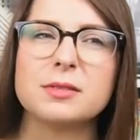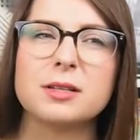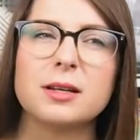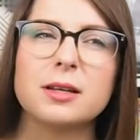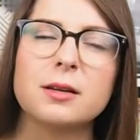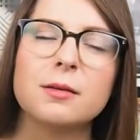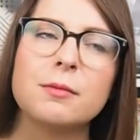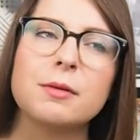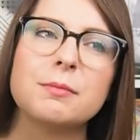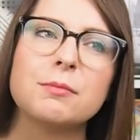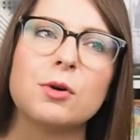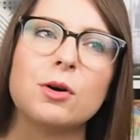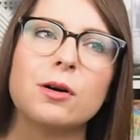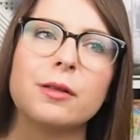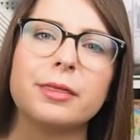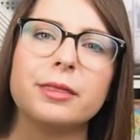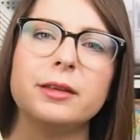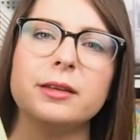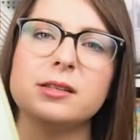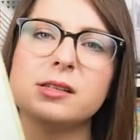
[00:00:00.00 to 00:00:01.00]
a little bit more
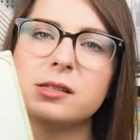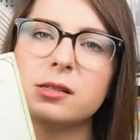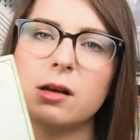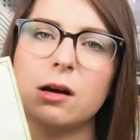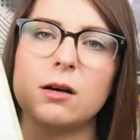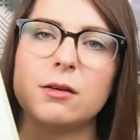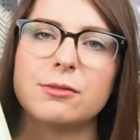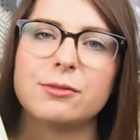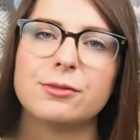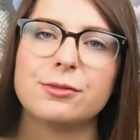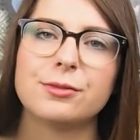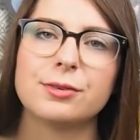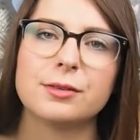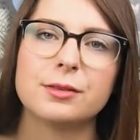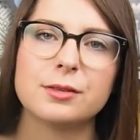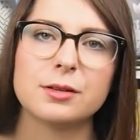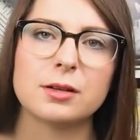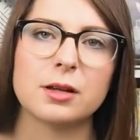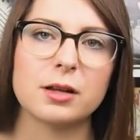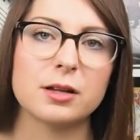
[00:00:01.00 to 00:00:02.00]
on the soft
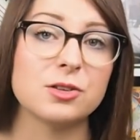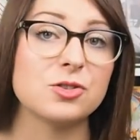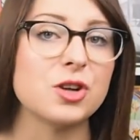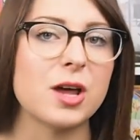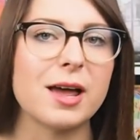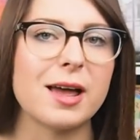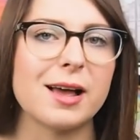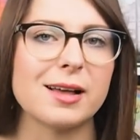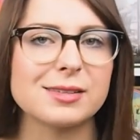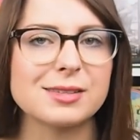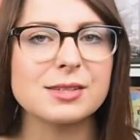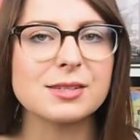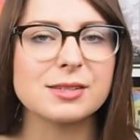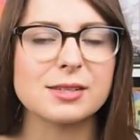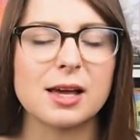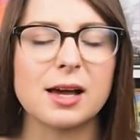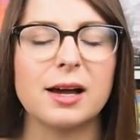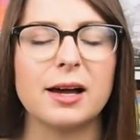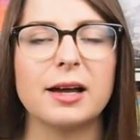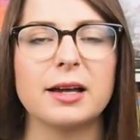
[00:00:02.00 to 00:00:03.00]
uh, jazz
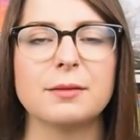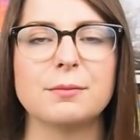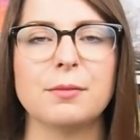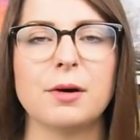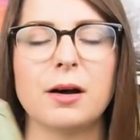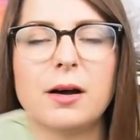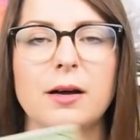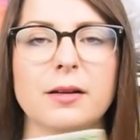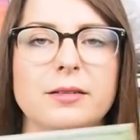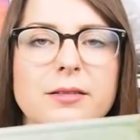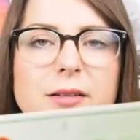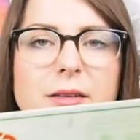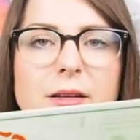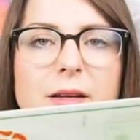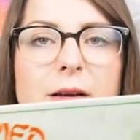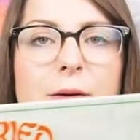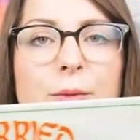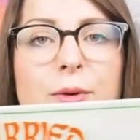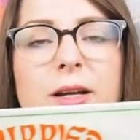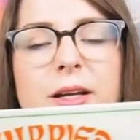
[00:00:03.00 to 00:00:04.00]
side, but uh,
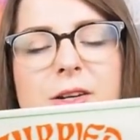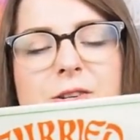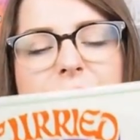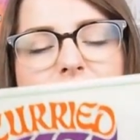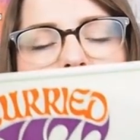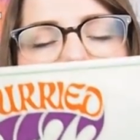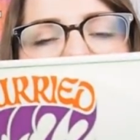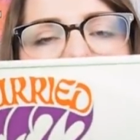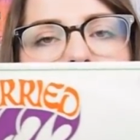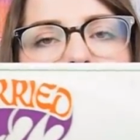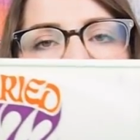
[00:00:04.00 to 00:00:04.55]
really enjoyable